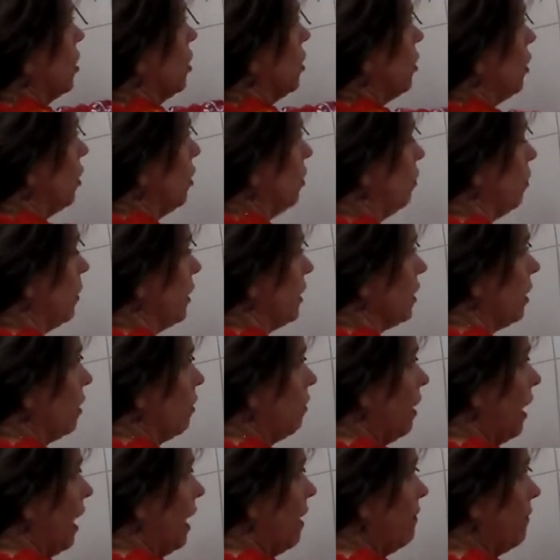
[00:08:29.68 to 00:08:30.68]
So we
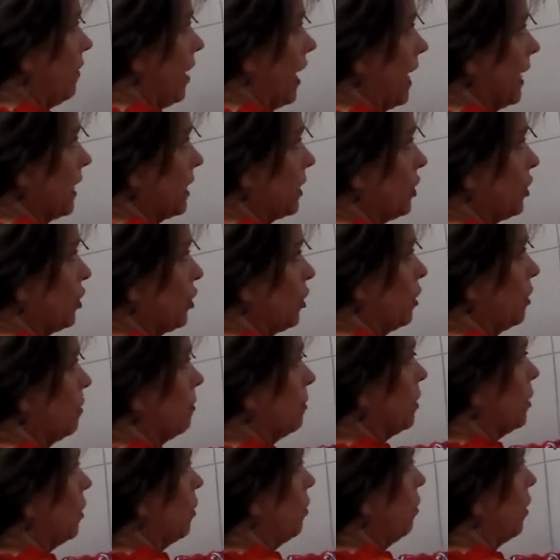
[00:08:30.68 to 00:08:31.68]
don't have x
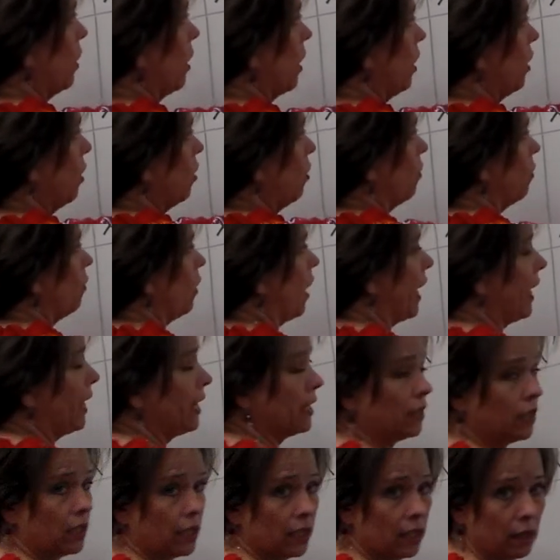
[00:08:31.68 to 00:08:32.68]
terms, so we're going to go
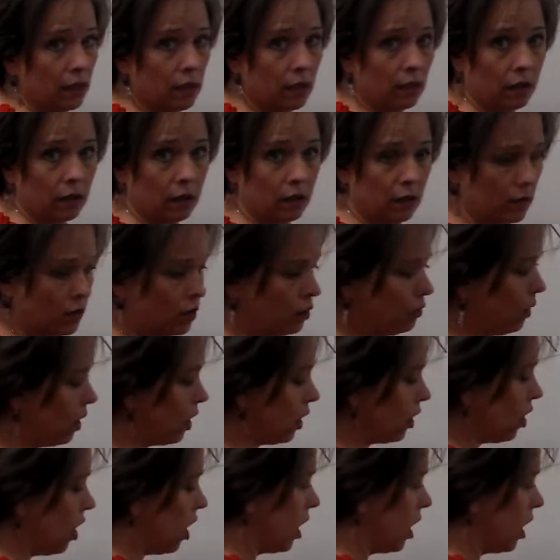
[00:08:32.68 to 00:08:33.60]
right to our